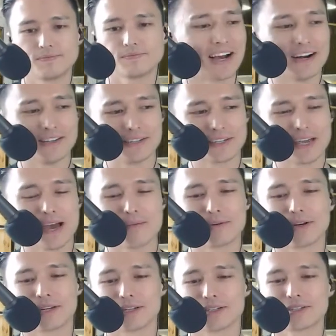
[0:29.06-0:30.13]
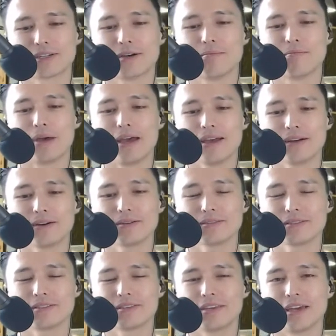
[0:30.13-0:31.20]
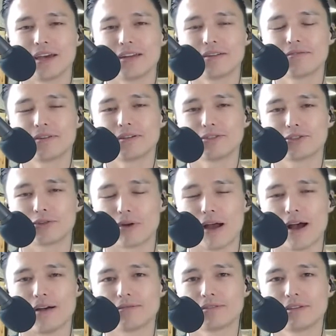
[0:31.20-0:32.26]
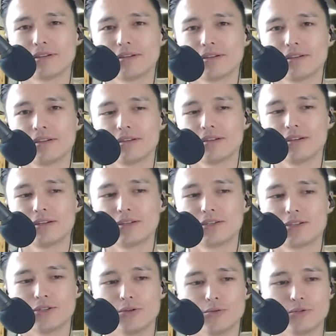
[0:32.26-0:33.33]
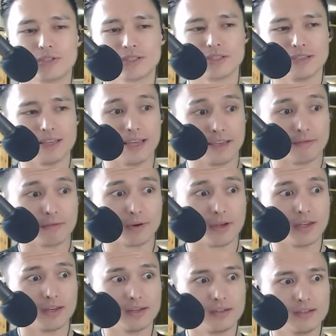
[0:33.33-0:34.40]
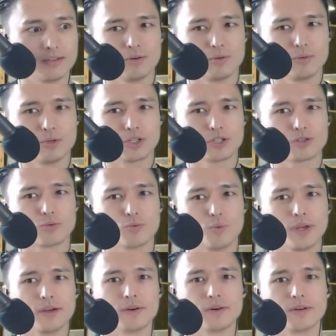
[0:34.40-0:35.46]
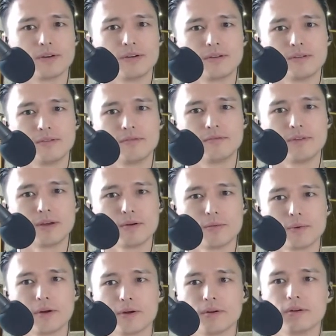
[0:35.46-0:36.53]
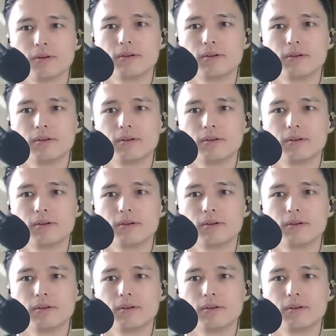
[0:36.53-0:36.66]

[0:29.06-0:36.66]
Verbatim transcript: Colin Kaepernick compares the NFL draft to slavery, which is weird. Very weird.